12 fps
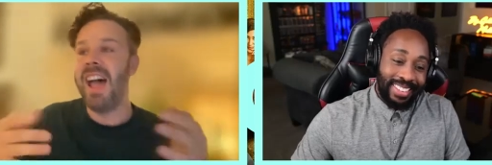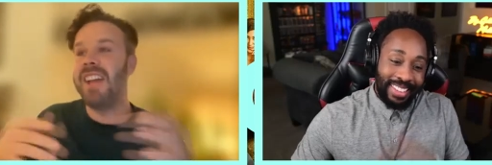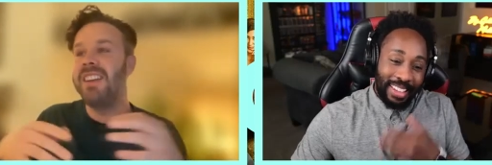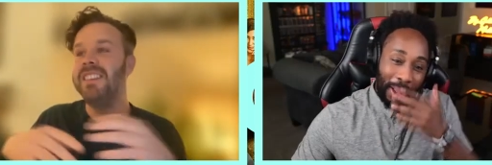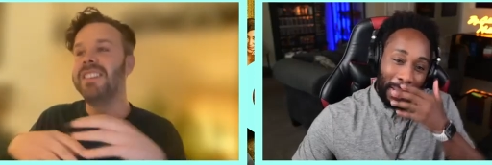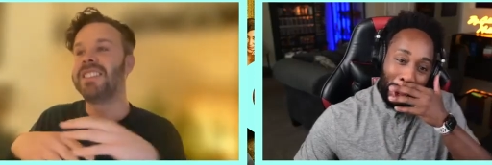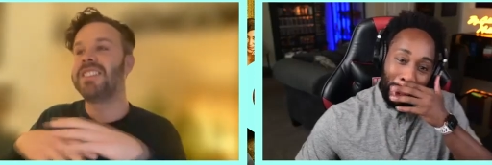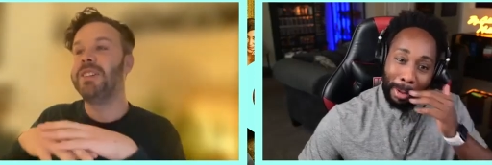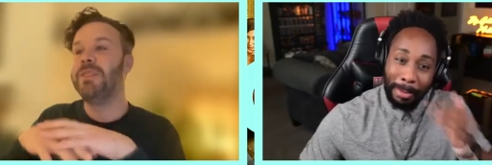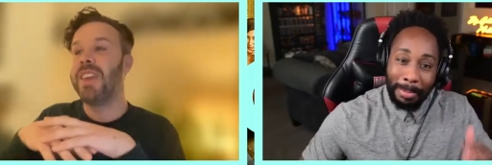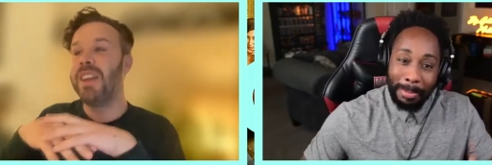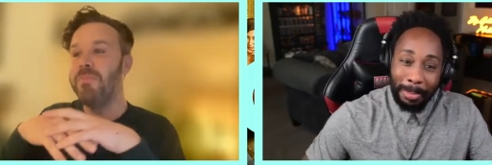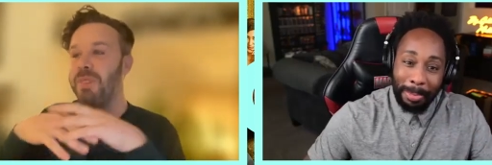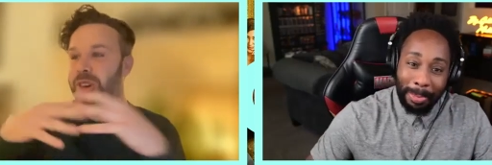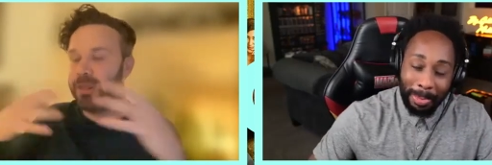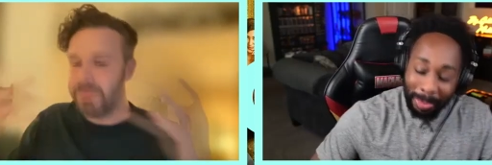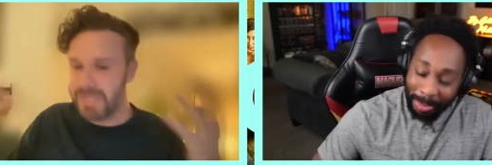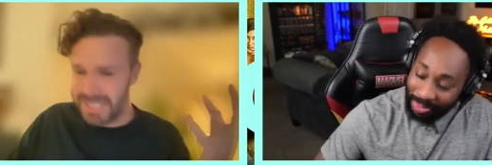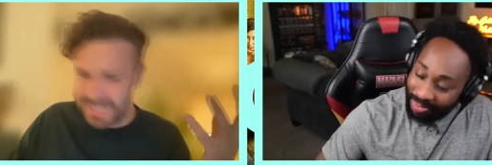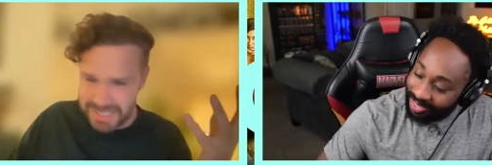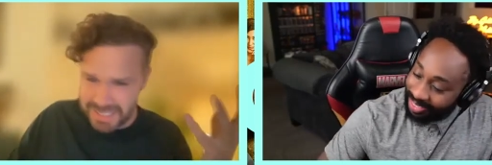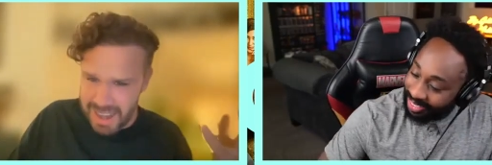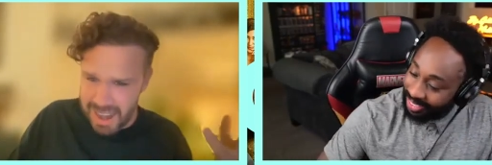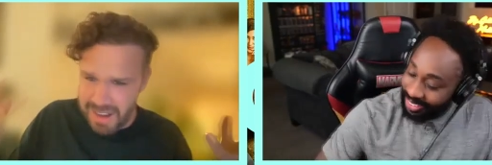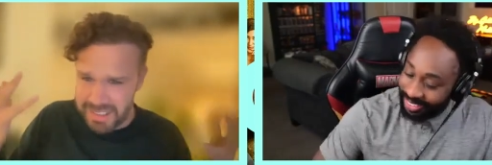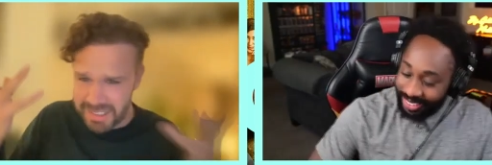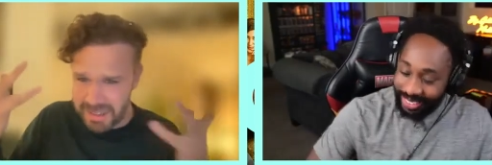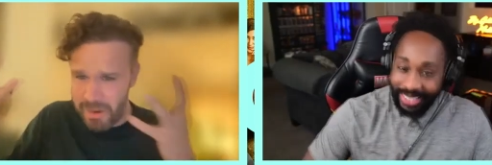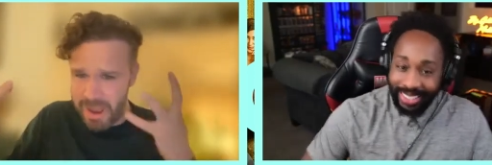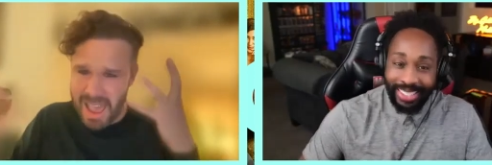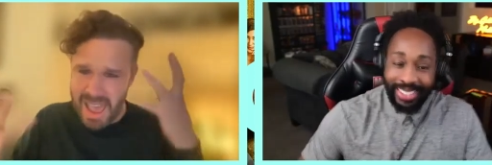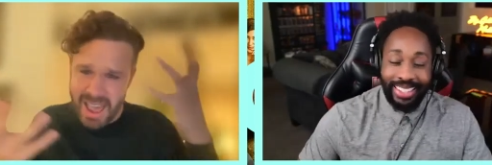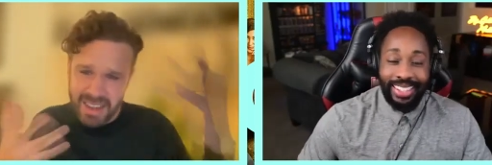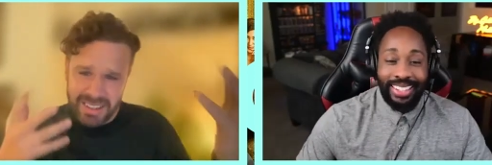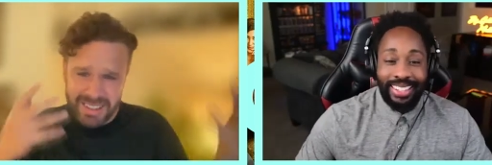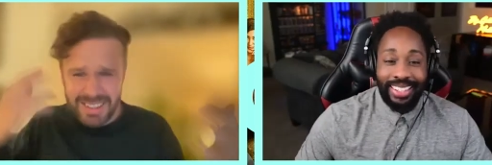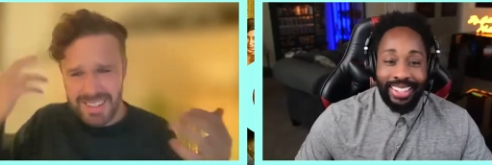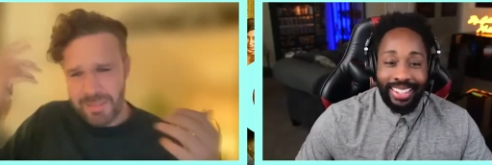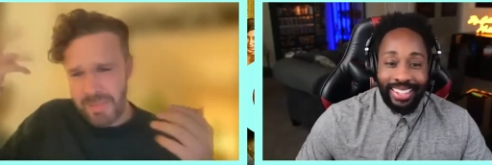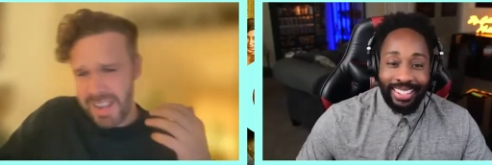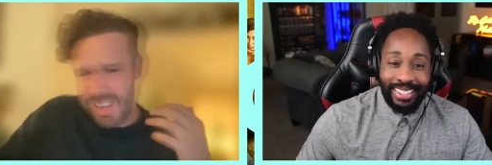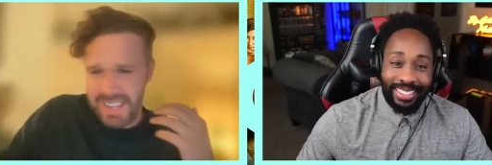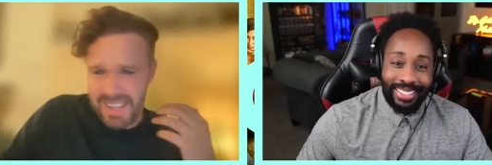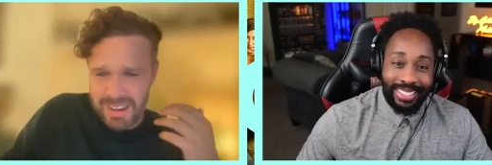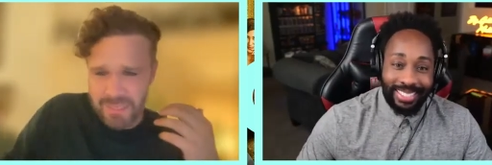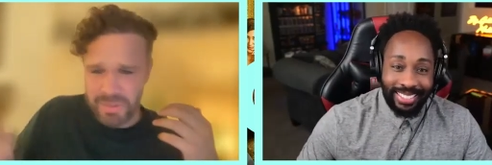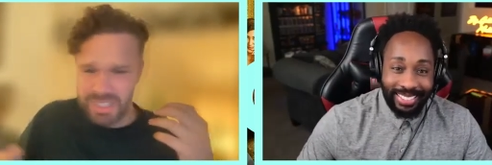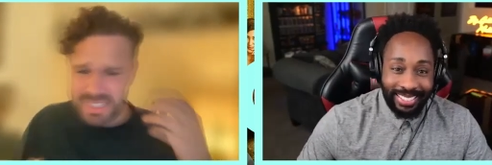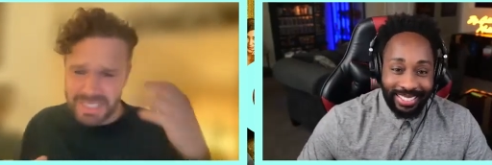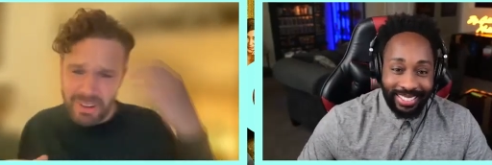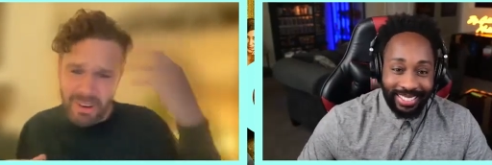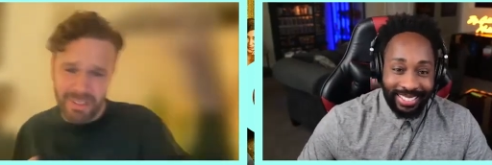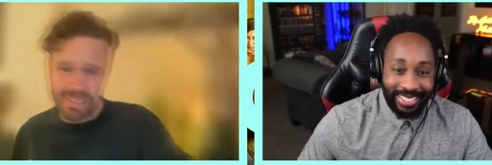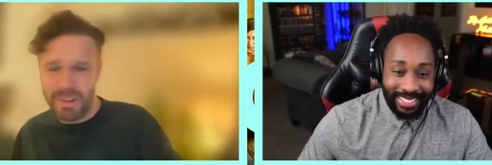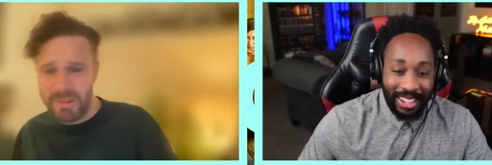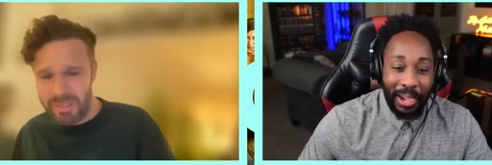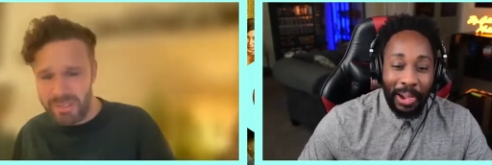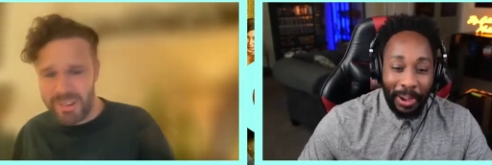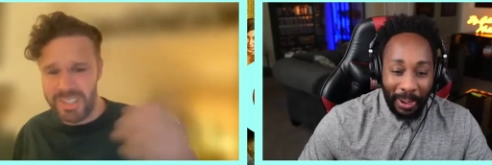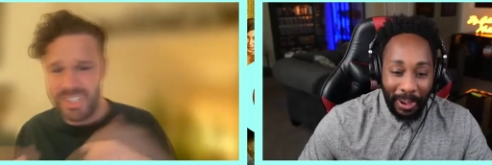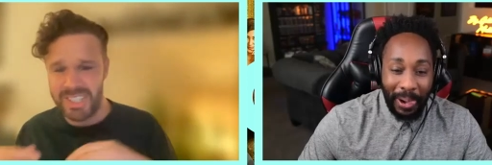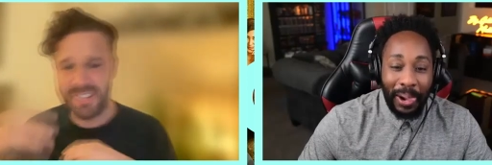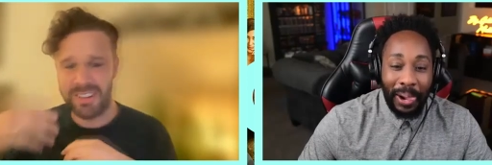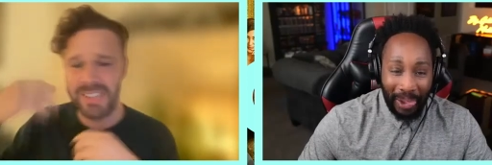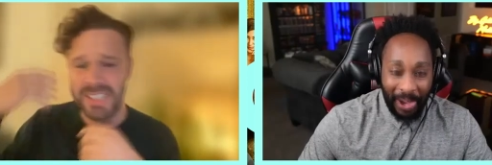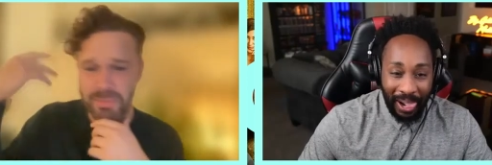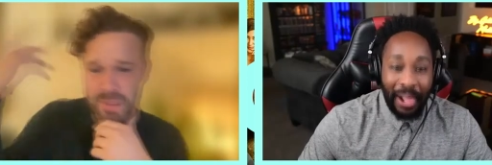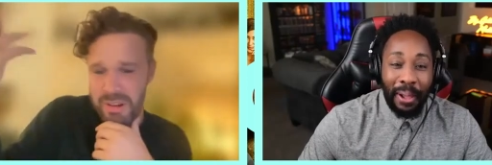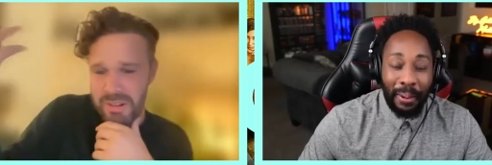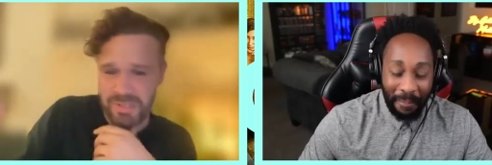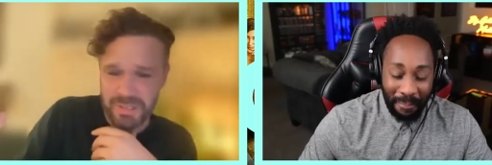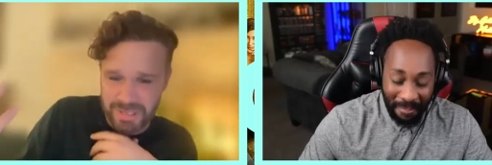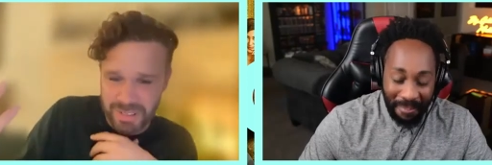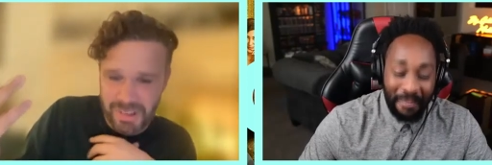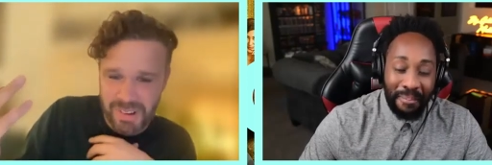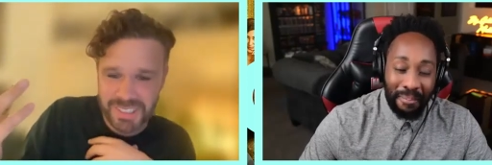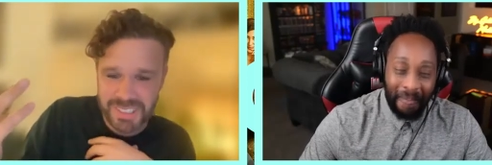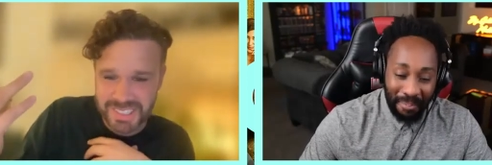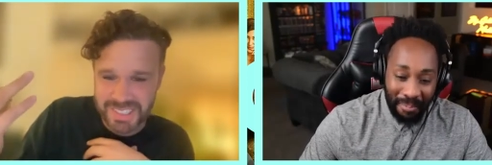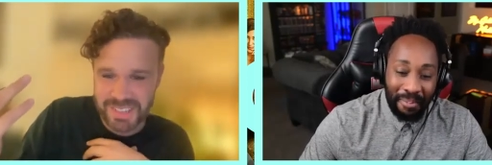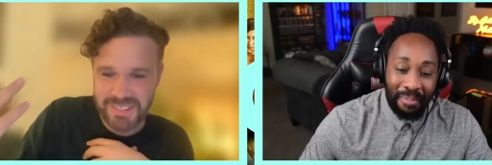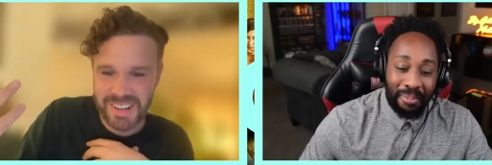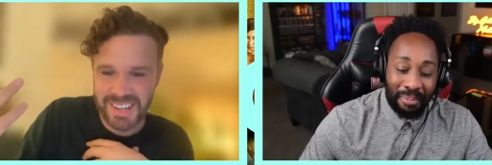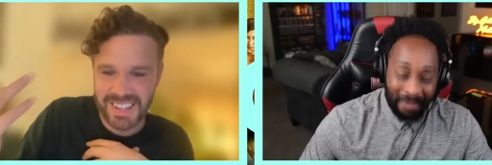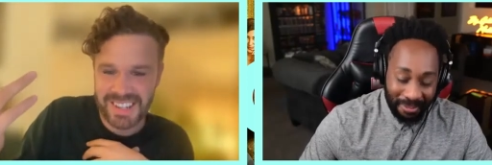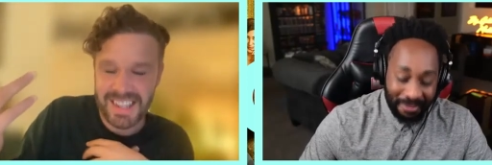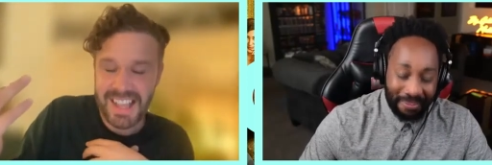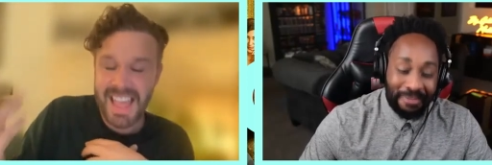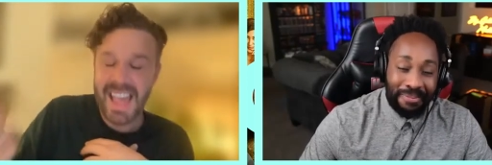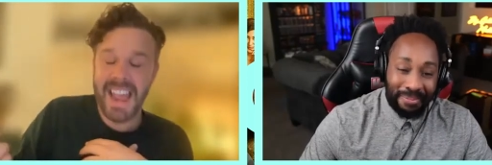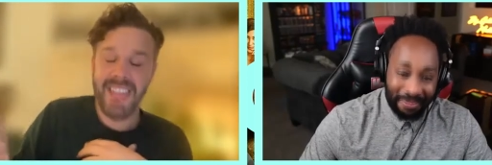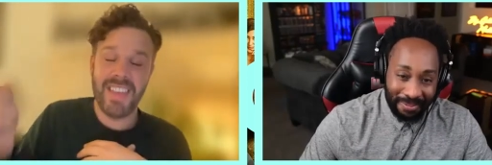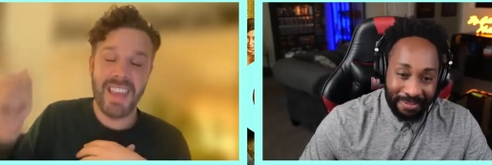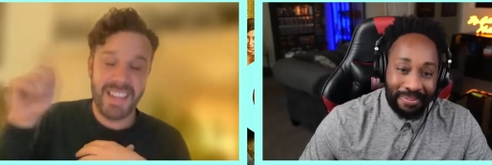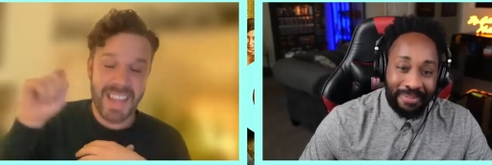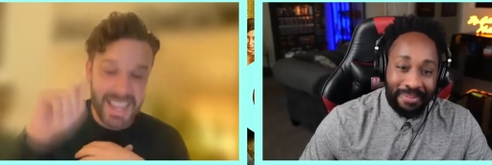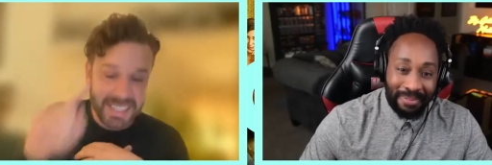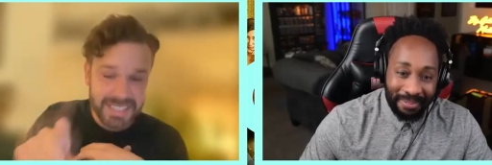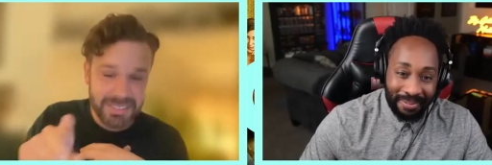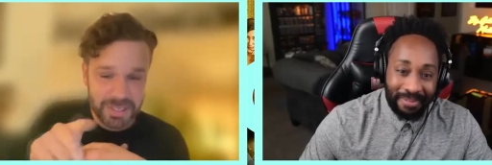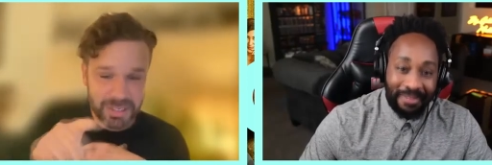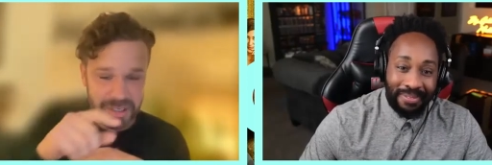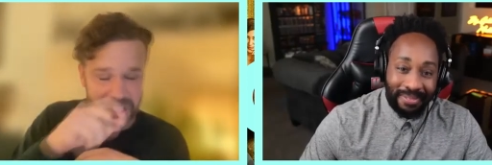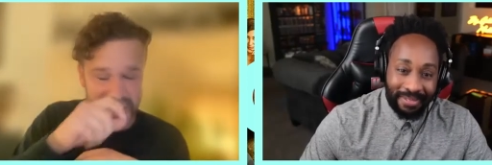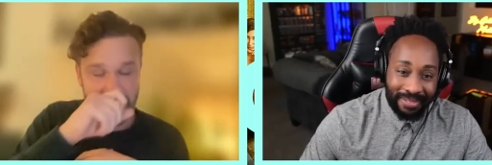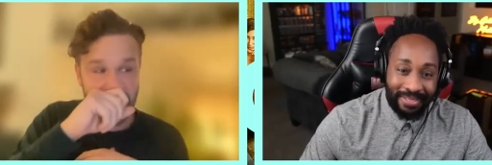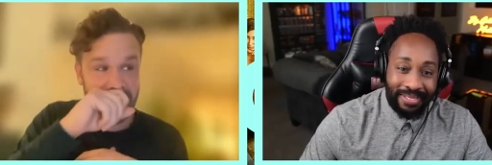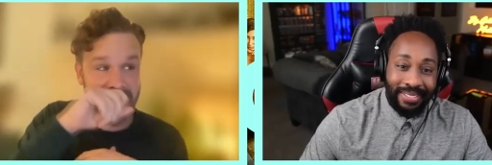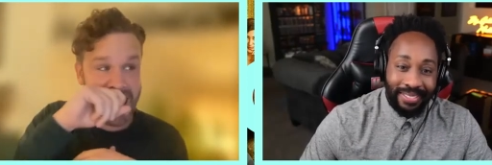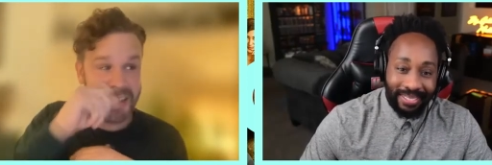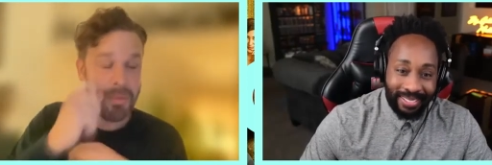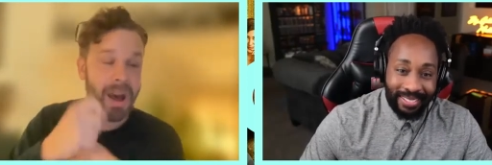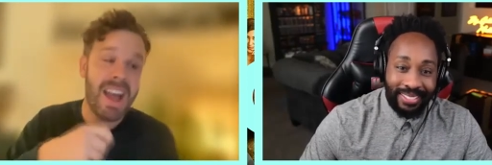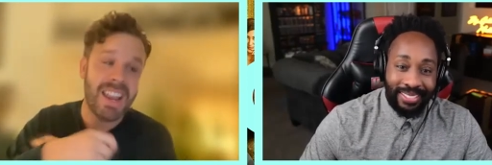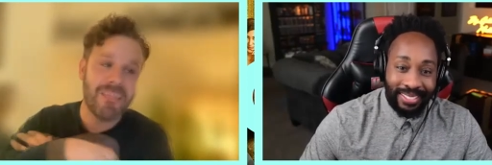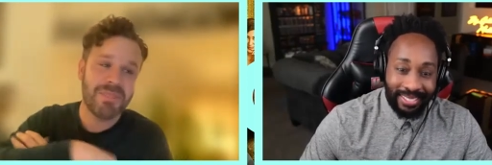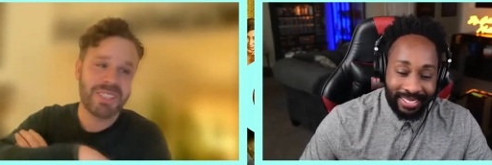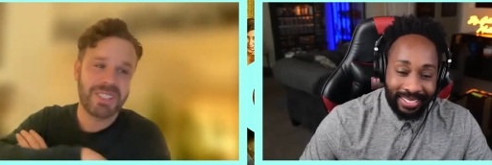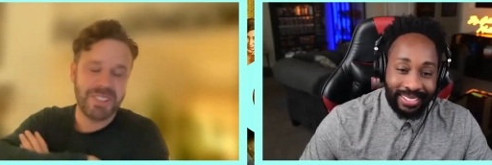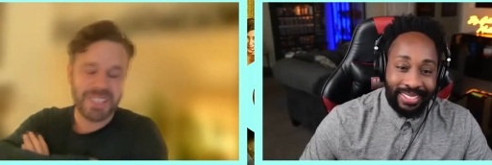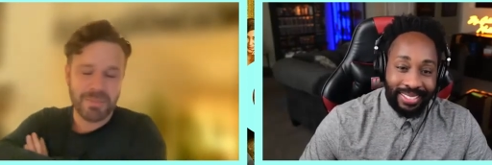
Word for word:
Speaker 1: And she then becomes this character where you're meant to hate her, but you sort of love her, and she has all these beautiful flaws to her. And then, yeah, as you've touched upon there, in my episodes